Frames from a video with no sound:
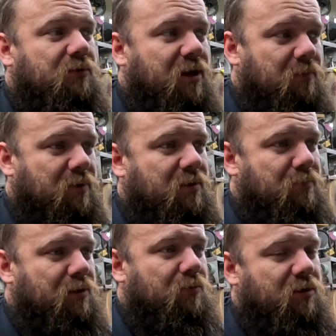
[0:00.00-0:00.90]
and my
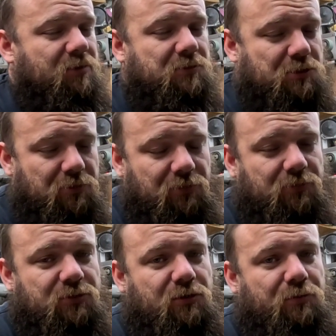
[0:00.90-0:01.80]
metal cut and circular
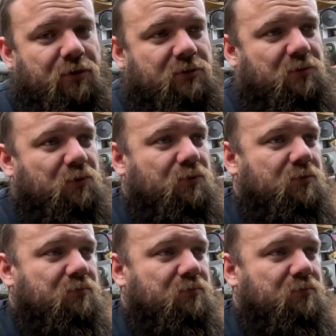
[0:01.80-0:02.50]
saw possible